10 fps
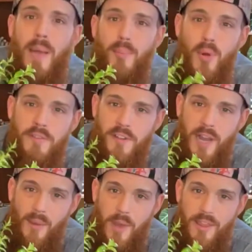My boyfriend
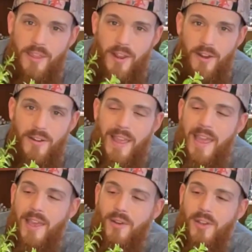and I went there
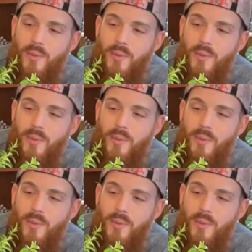and